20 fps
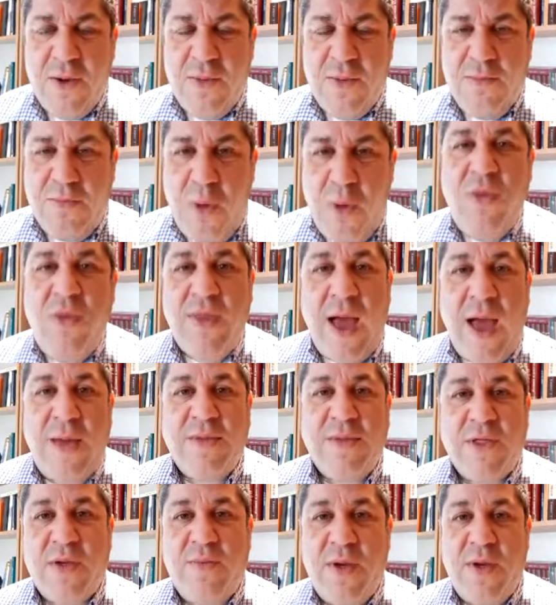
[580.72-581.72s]
both times
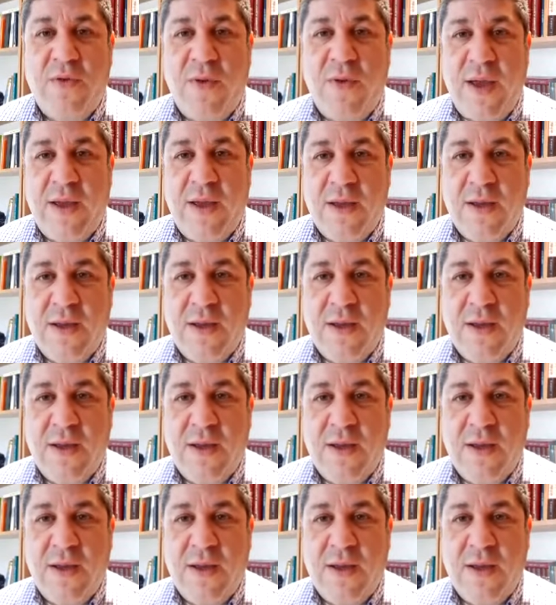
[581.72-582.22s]
could be great,